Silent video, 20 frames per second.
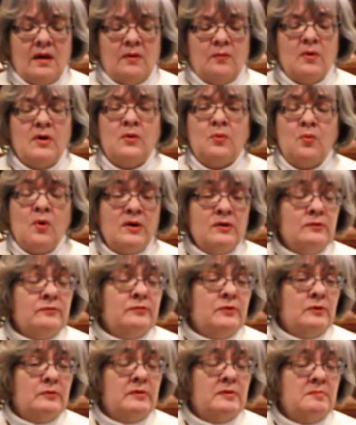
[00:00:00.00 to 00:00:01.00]
What a
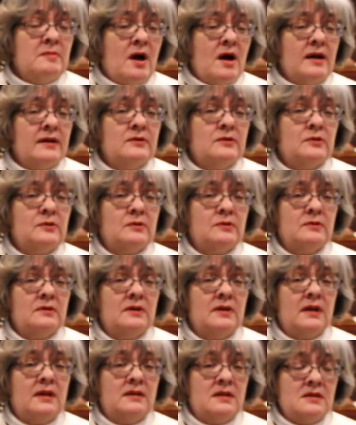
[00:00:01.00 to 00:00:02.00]
wonderful reminder
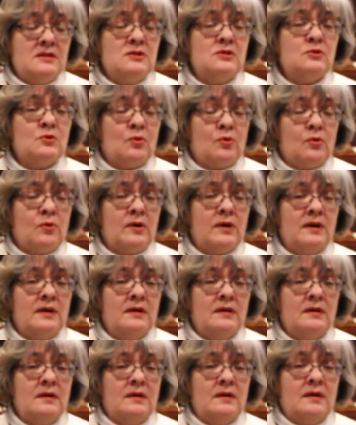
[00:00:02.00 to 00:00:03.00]
in this story
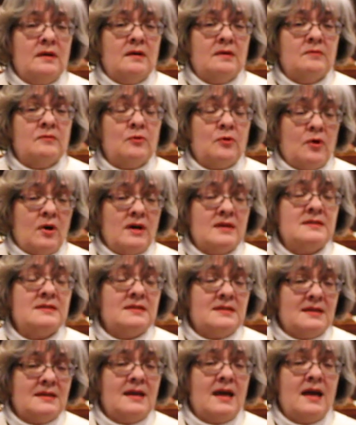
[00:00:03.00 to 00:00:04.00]
for
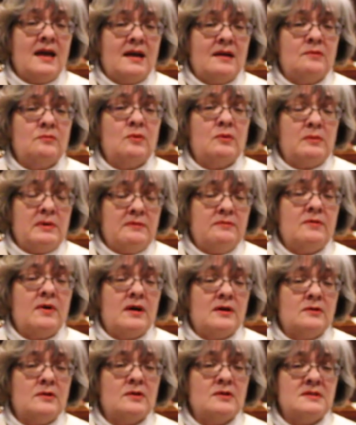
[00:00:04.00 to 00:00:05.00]
us today where we
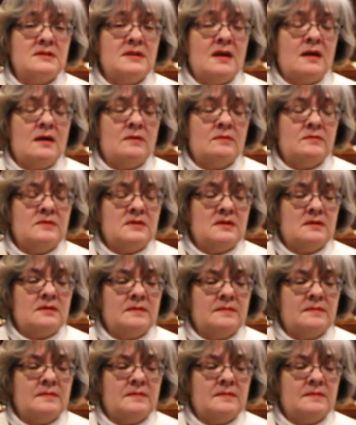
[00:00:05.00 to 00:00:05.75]
find ourselves.